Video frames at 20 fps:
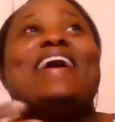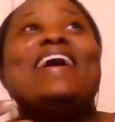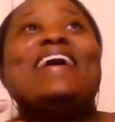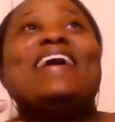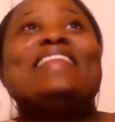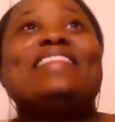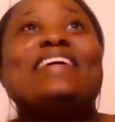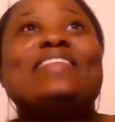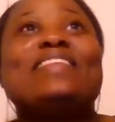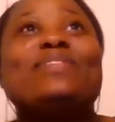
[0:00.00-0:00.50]

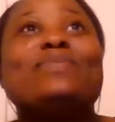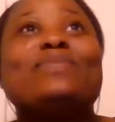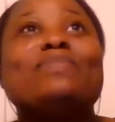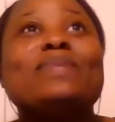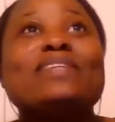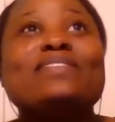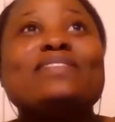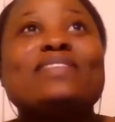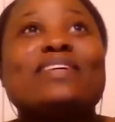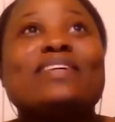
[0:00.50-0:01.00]
And then
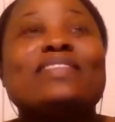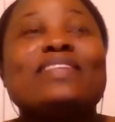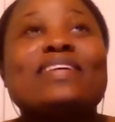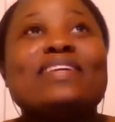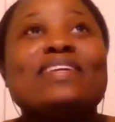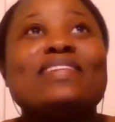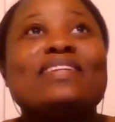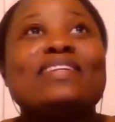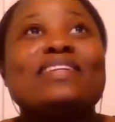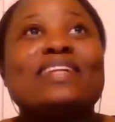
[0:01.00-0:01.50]

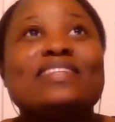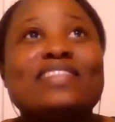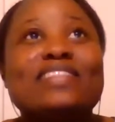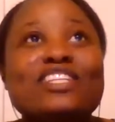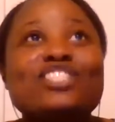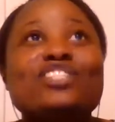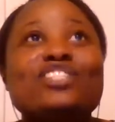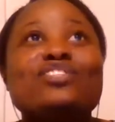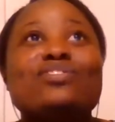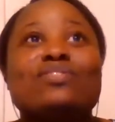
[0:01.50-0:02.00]
in
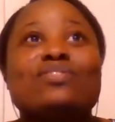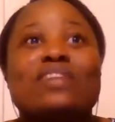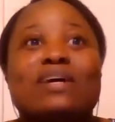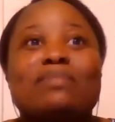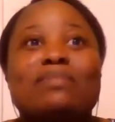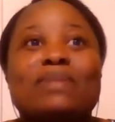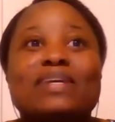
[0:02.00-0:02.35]
addition to that,